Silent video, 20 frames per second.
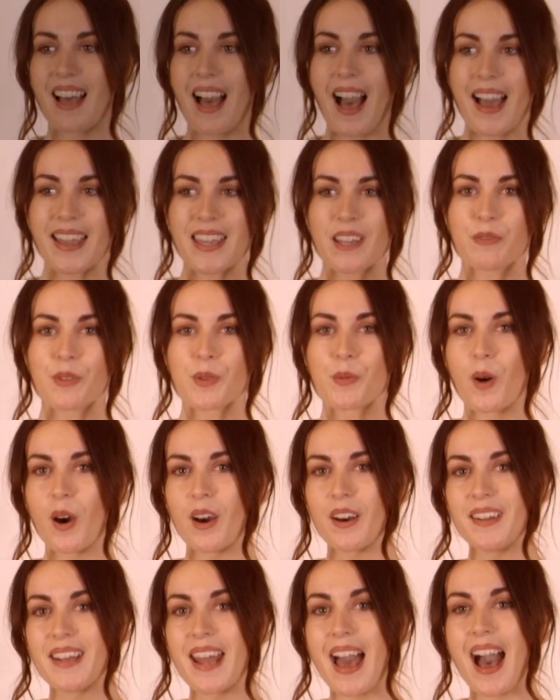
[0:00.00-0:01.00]
Hi
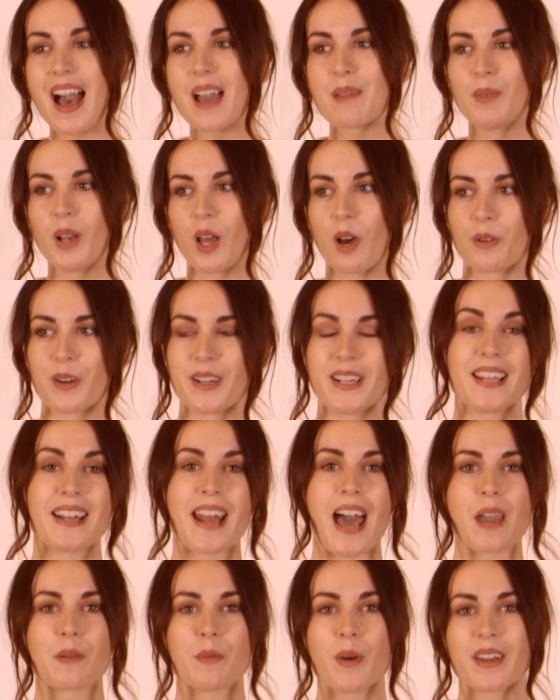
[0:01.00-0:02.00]
everyone, I'm Lauren and
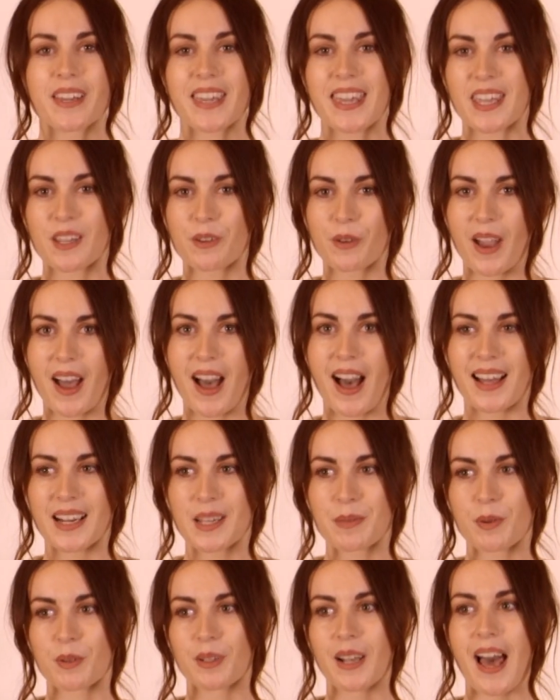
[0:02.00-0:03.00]
I work here at
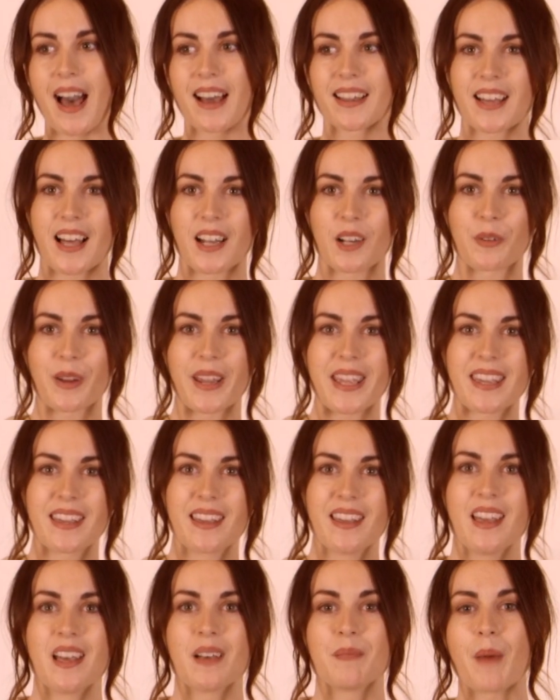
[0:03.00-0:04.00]
Hartlepool Art Gallery.
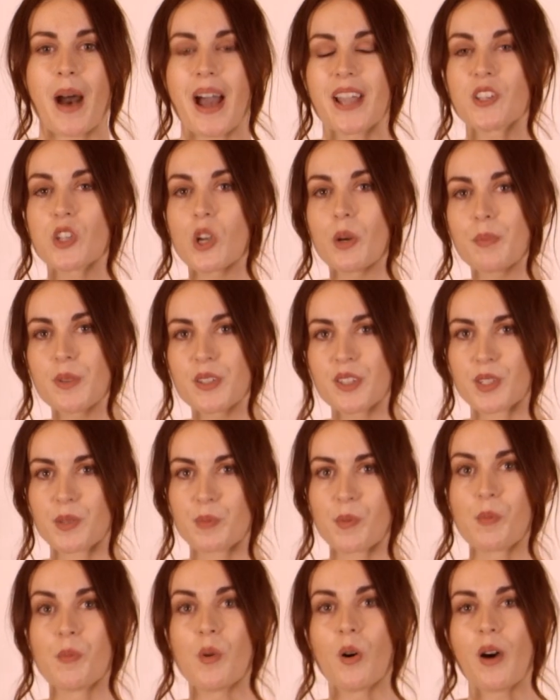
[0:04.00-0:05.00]
My job is to
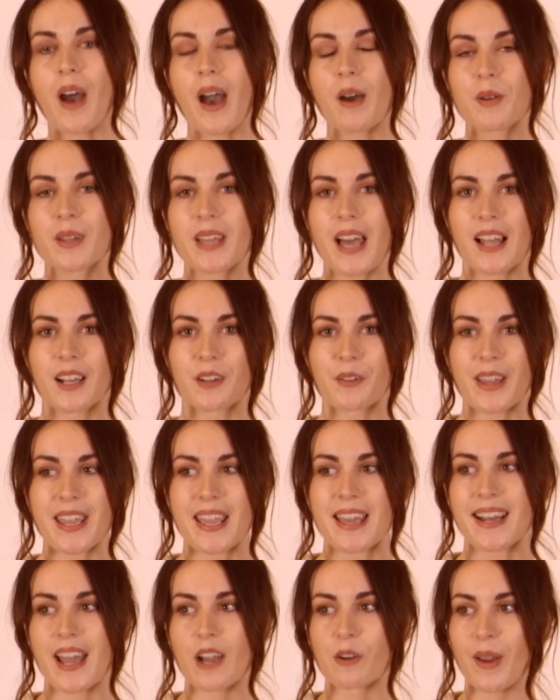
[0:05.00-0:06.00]
promote our gallery
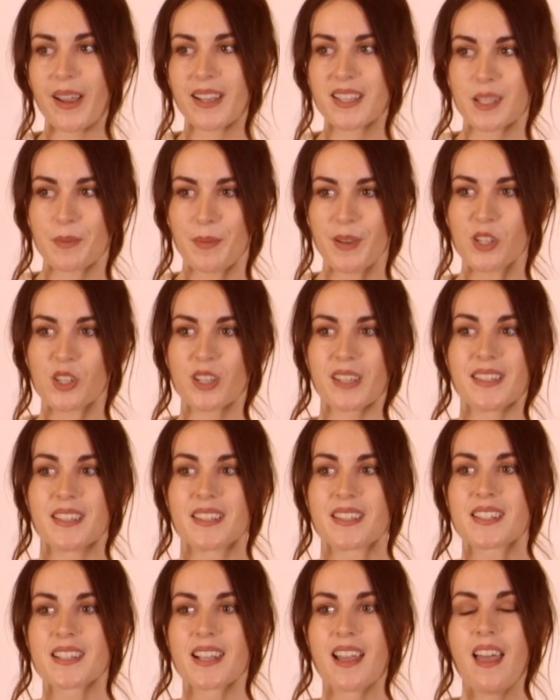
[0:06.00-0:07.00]
and our
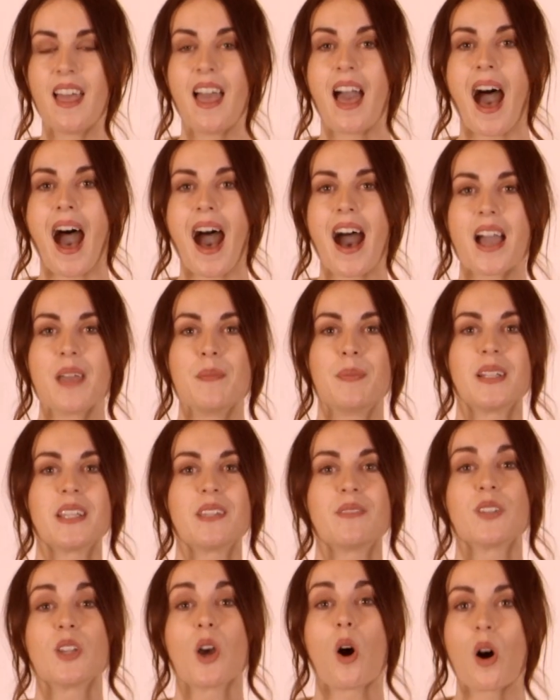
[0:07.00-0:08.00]
exhibitions. I
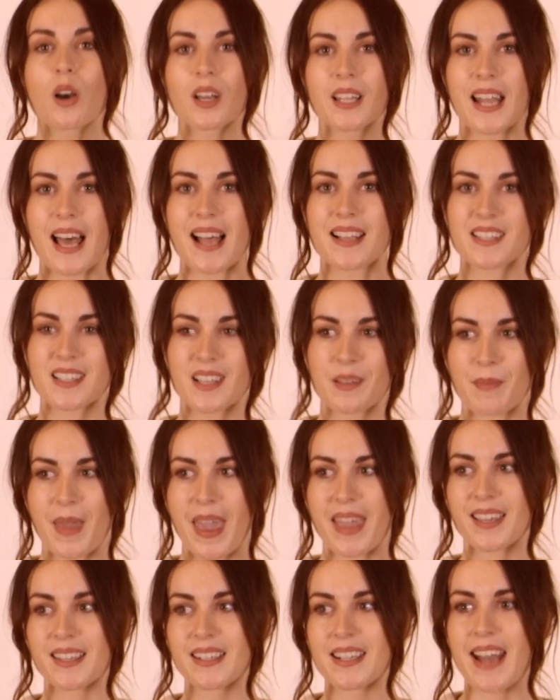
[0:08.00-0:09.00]
believe your class are
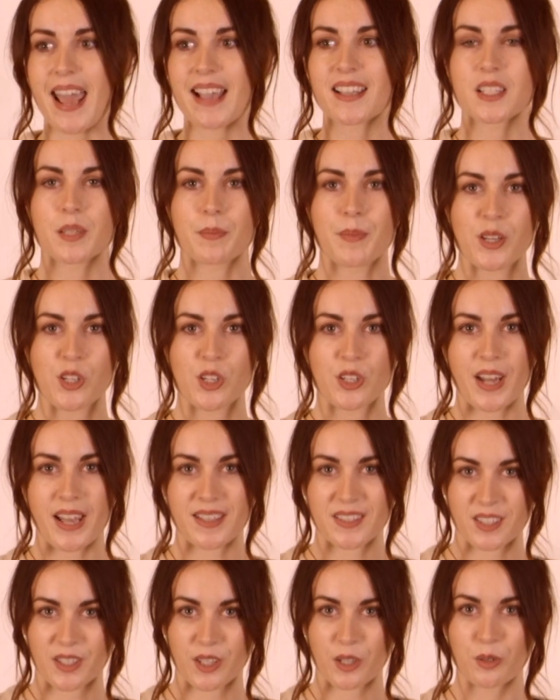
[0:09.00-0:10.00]
making an exhibition at
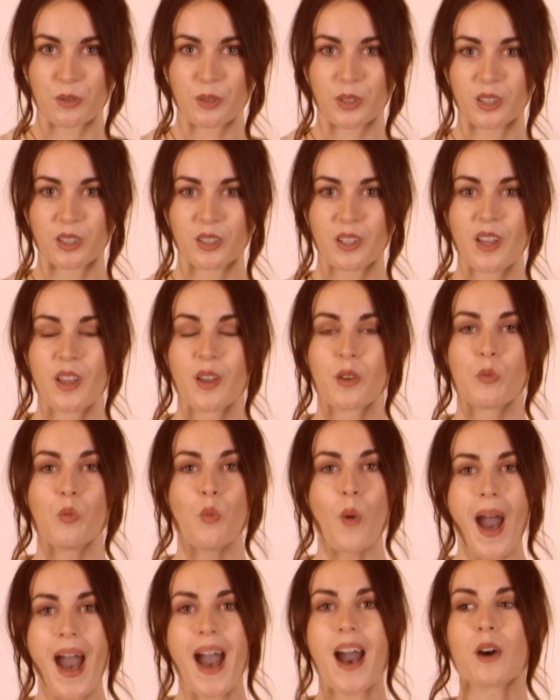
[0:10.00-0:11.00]
school.
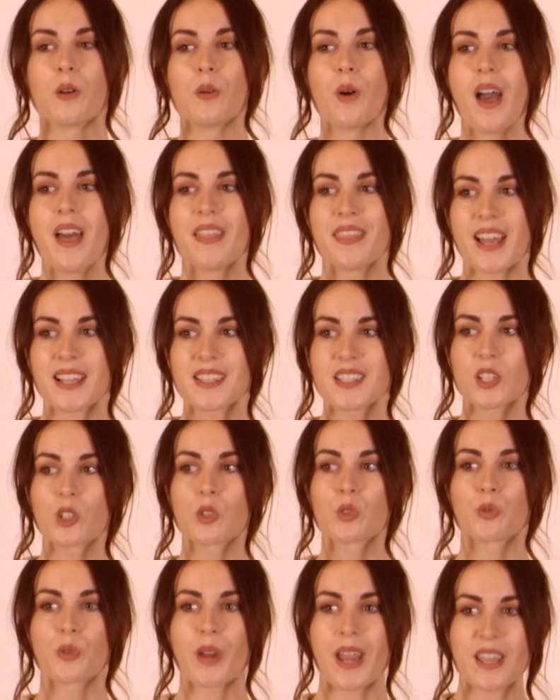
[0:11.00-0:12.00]
Wow, that's a
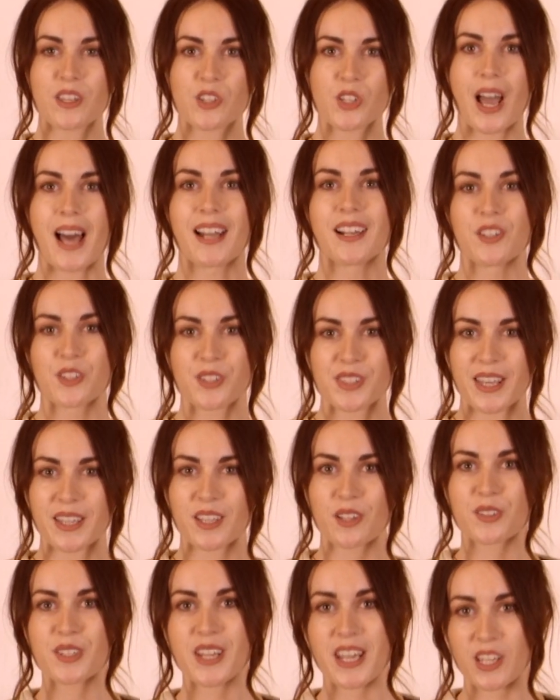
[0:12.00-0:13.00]
great challenge that
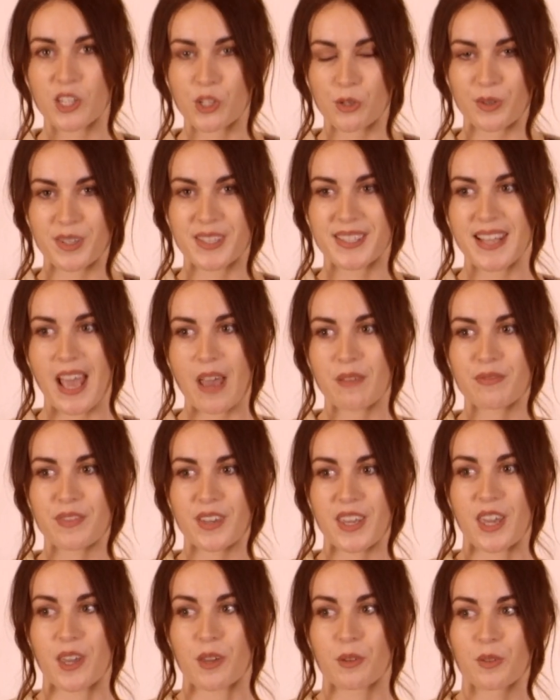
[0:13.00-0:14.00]
your teacher has set for
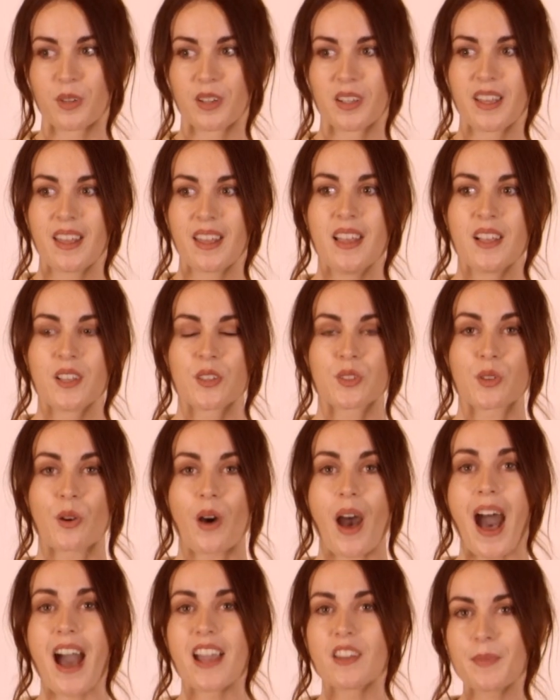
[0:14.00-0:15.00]
you. So
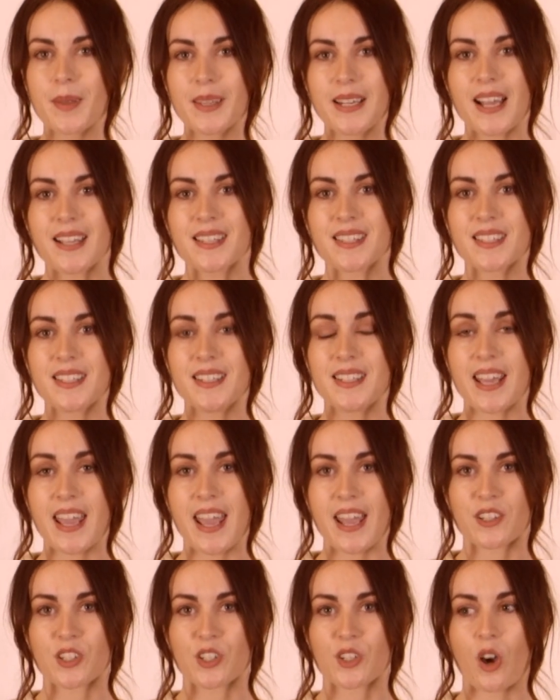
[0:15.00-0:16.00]
I've been asked
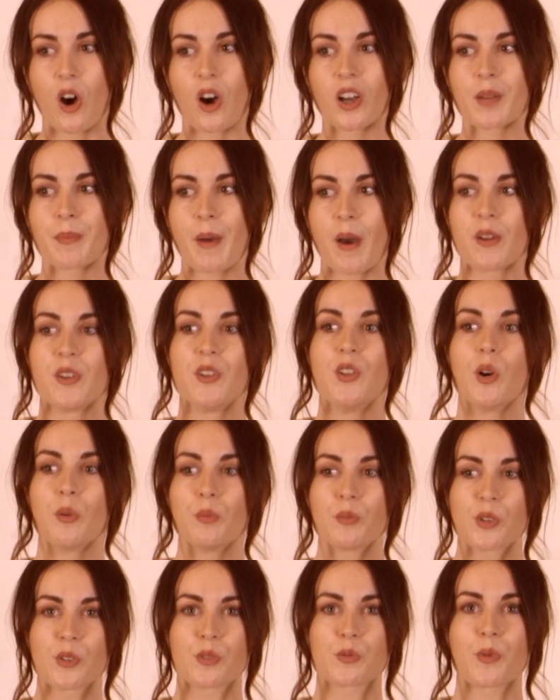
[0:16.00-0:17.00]
today to talk about a
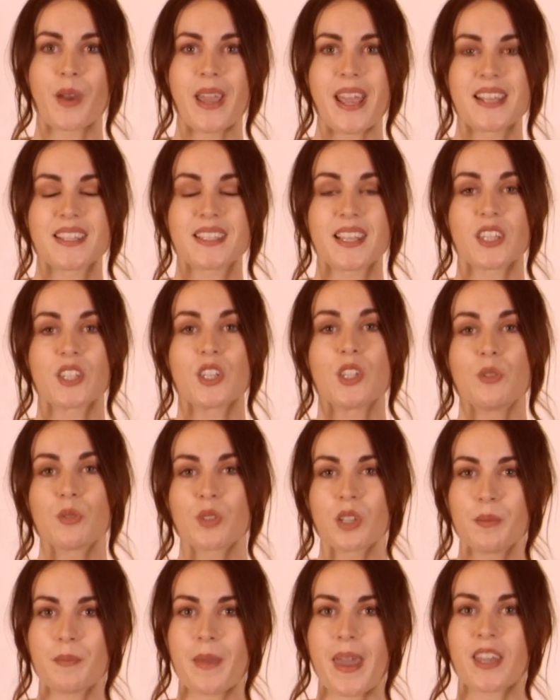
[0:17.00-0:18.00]
number of ways that you
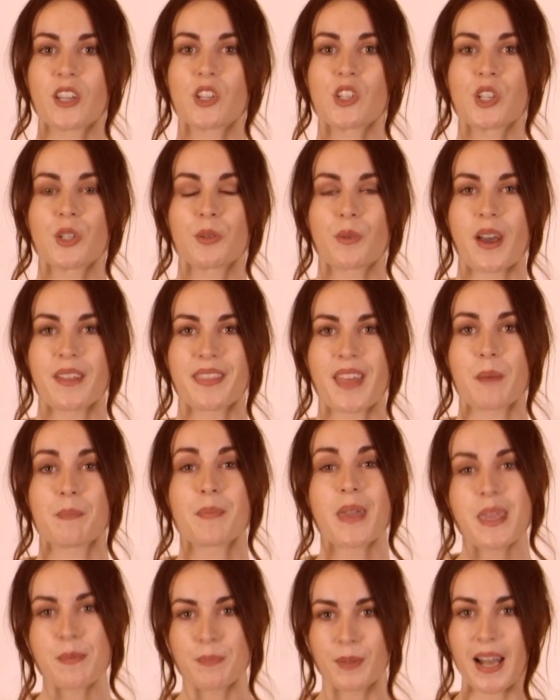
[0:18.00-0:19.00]
can make sure that
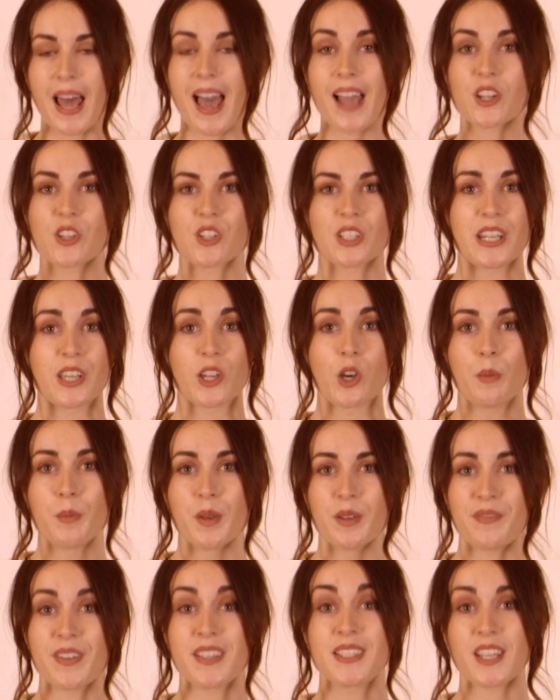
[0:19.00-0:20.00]
people actually come
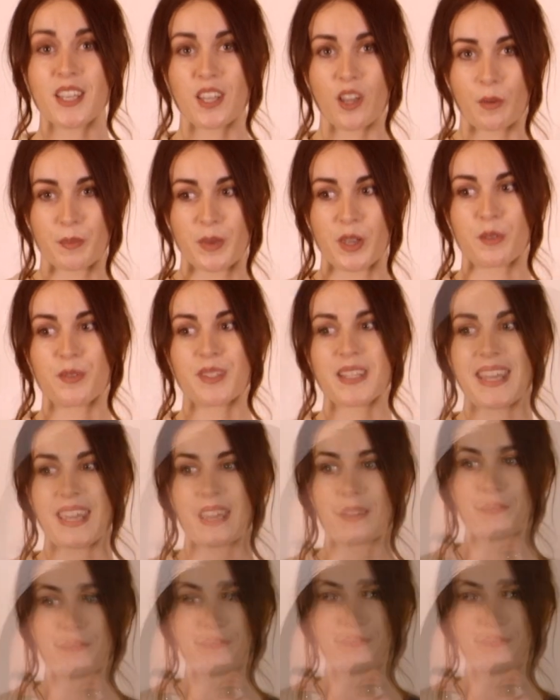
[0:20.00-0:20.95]
and visit your museum.